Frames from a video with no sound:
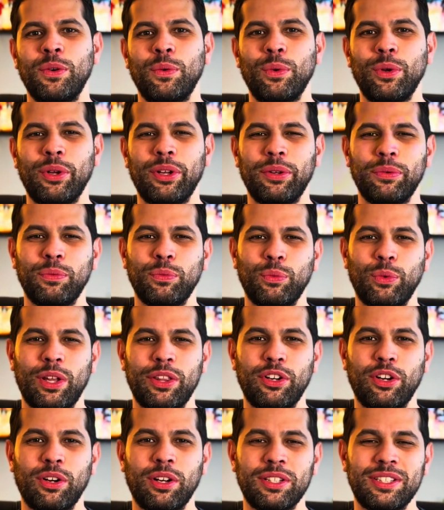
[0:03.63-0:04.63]
Well,
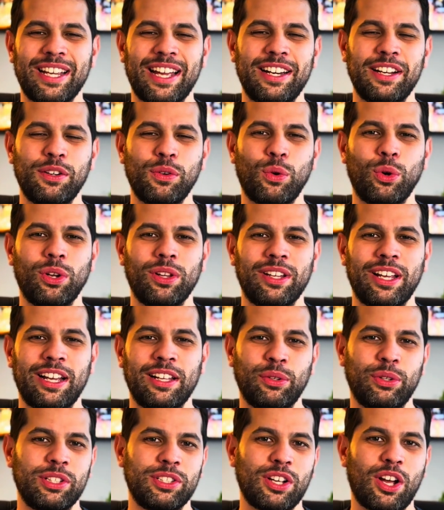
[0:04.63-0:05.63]
whether you're a tenant or a
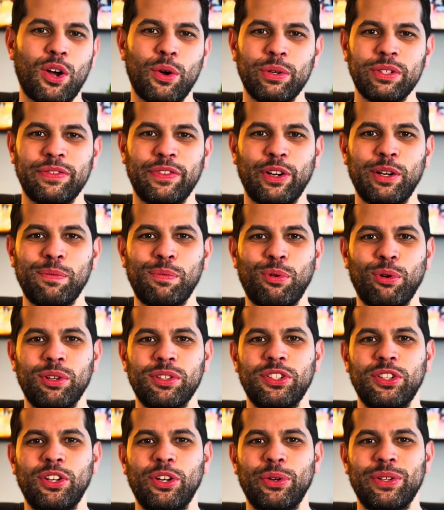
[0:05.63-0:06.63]
landlord, it's always very important
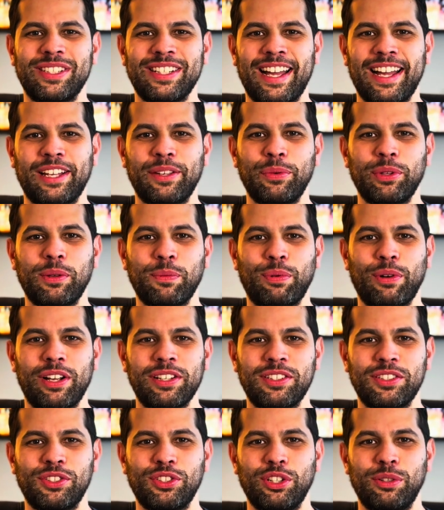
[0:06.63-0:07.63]
to know exactly what the
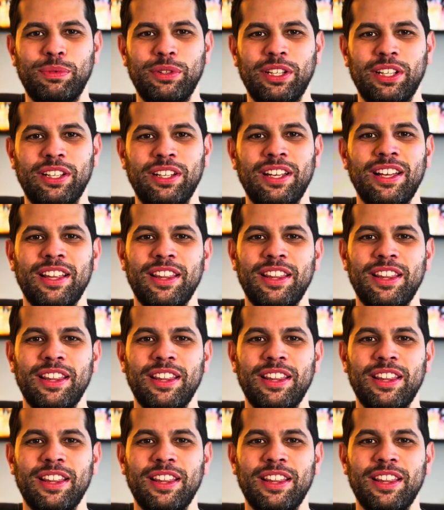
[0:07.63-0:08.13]
prices should be.